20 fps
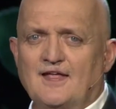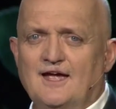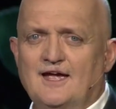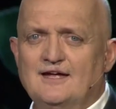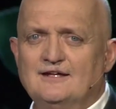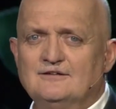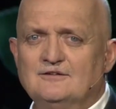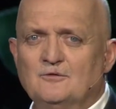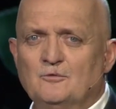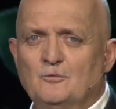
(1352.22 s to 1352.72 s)

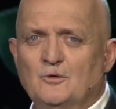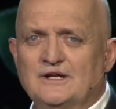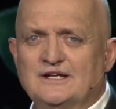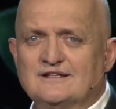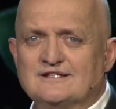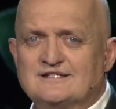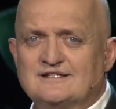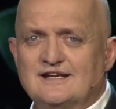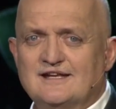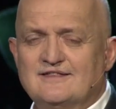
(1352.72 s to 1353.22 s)
and we
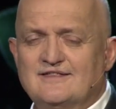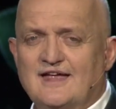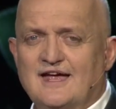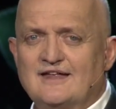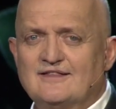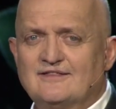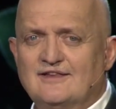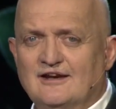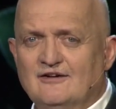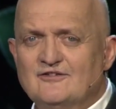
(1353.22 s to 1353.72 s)
can see
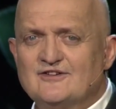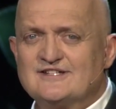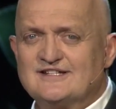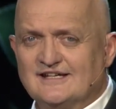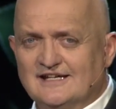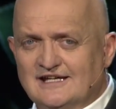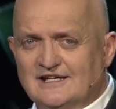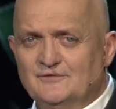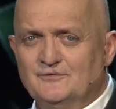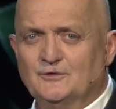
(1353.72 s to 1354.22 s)
that there is
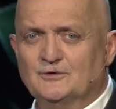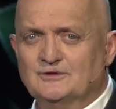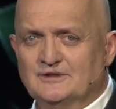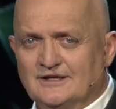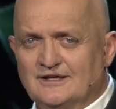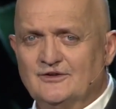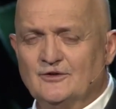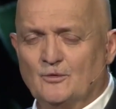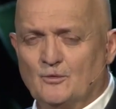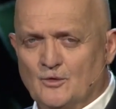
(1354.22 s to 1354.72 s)

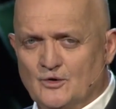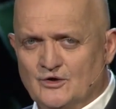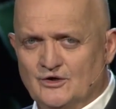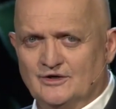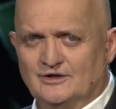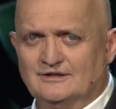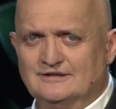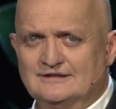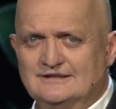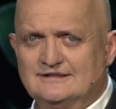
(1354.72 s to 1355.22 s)
evil in the
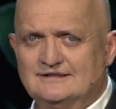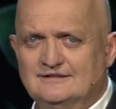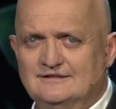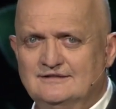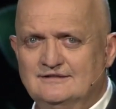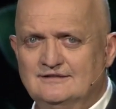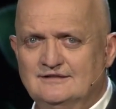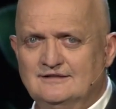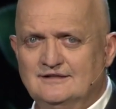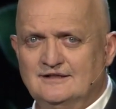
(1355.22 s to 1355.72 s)
world.
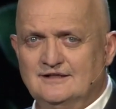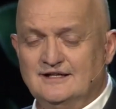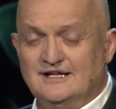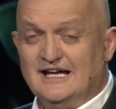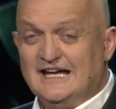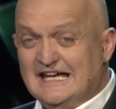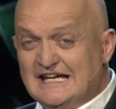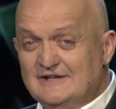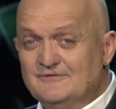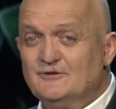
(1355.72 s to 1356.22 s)

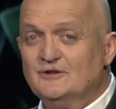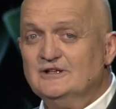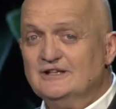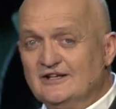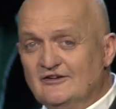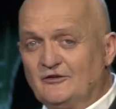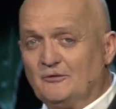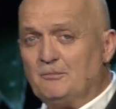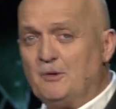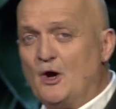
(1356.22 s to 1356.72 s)
Evil
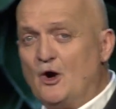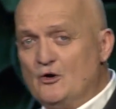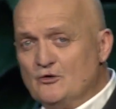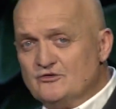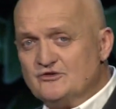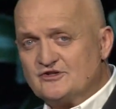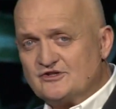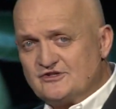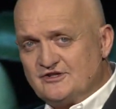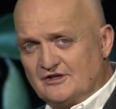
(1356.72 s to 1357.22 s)
is
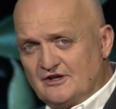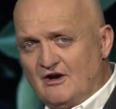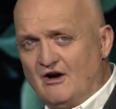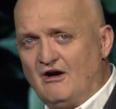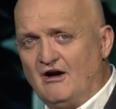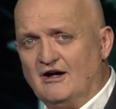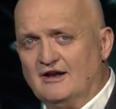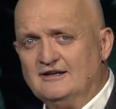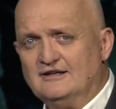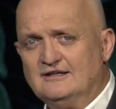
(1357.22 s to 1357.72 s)
opposed to
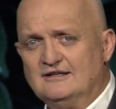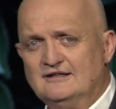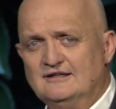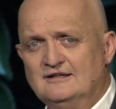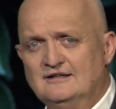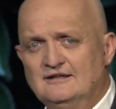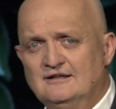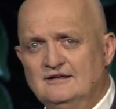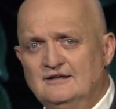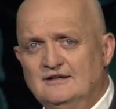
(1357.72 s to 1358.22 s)
God.
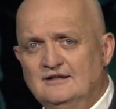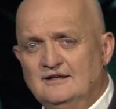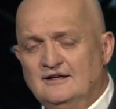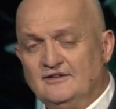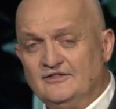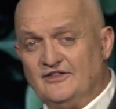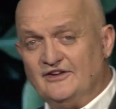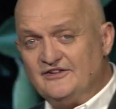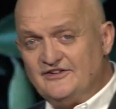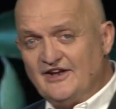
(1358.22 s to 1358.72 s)

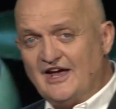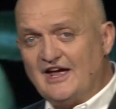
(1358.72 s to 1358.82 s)
The